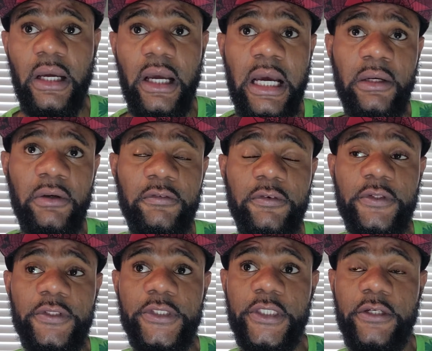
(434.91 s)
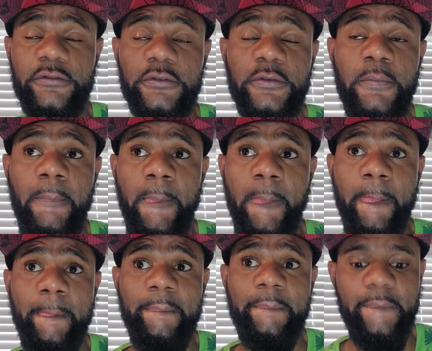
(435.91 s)
out of
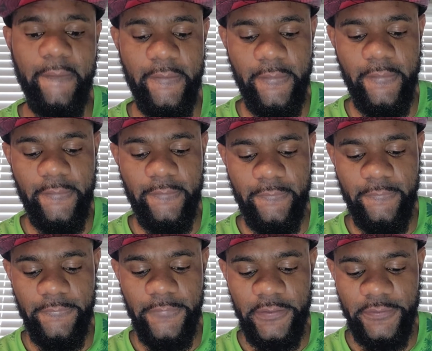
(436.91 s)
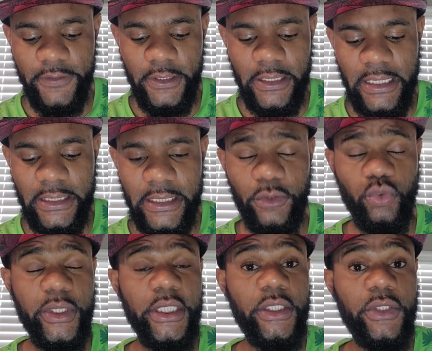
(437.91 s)
750, and I needed
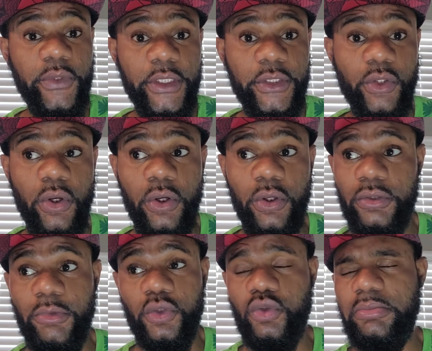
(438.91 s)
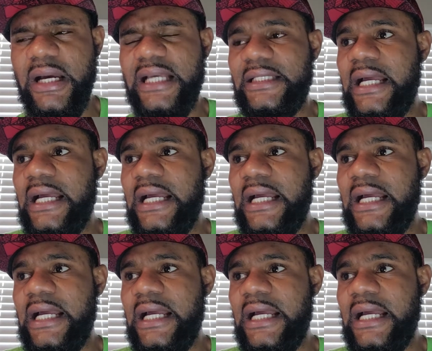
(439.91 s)
23 scores more to pass.